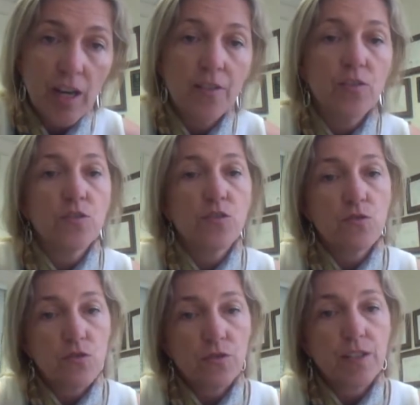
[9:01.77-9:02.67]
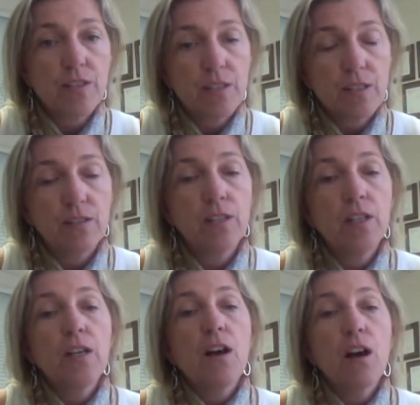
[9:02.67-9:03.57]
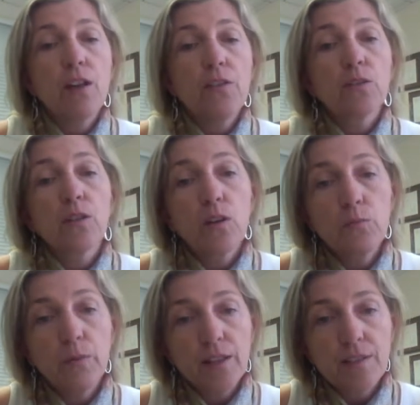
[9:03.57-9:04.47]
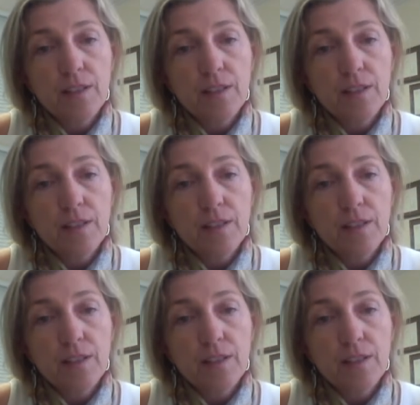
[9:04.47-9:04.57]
and there's usually still other low blood